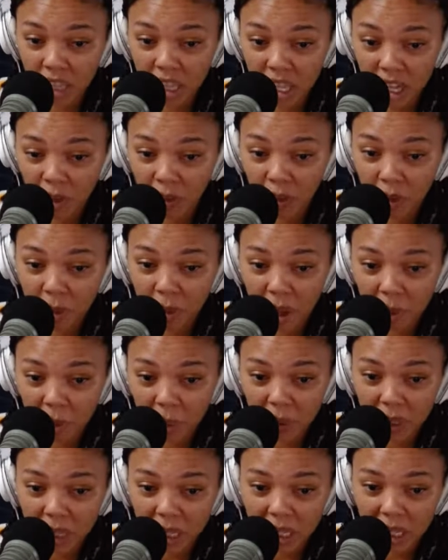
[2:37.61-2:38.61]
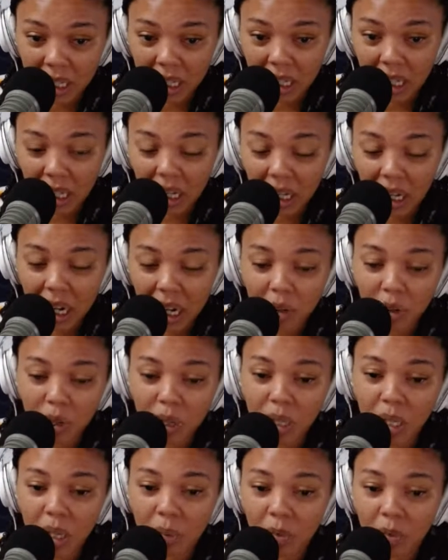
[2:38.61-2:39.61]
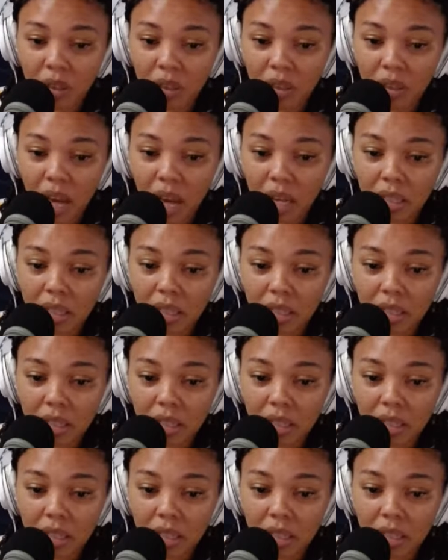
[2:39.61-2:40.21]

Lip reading: that from happening? Is there something that